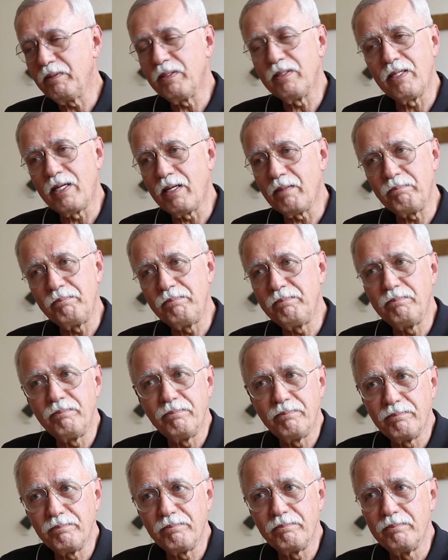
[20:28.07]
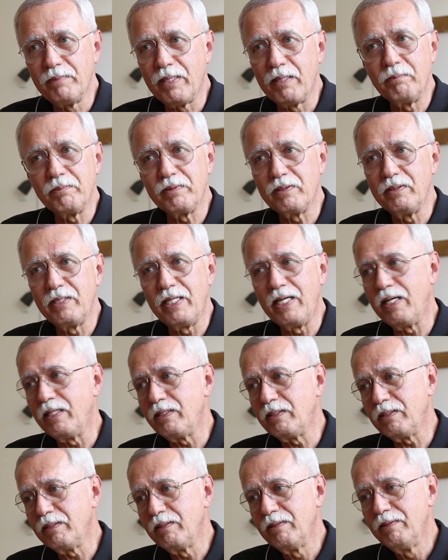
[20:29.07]
our mums and
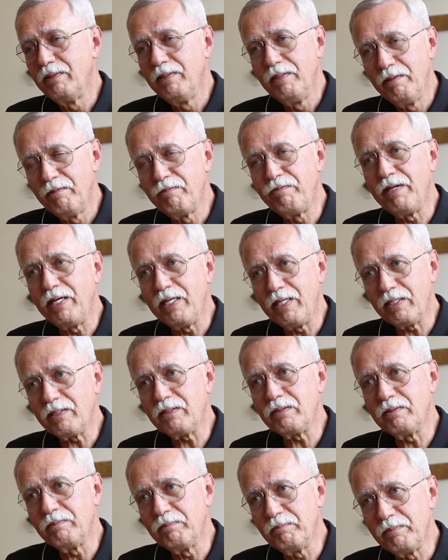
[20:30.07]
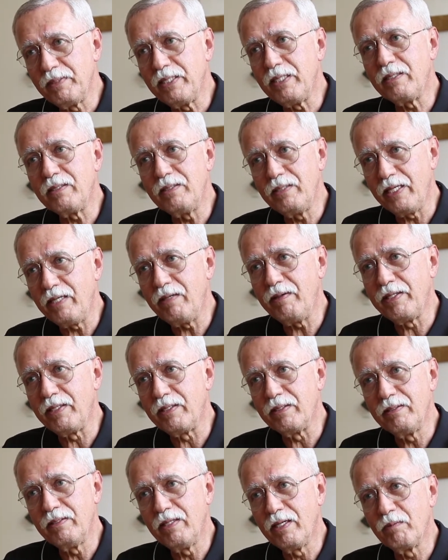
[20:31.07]
dads fed us meat and
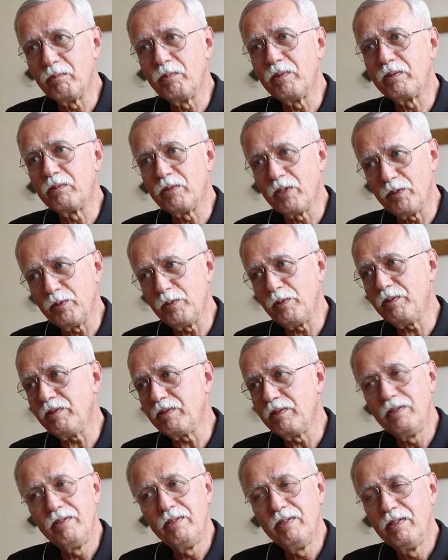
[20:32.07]
dairy and were told,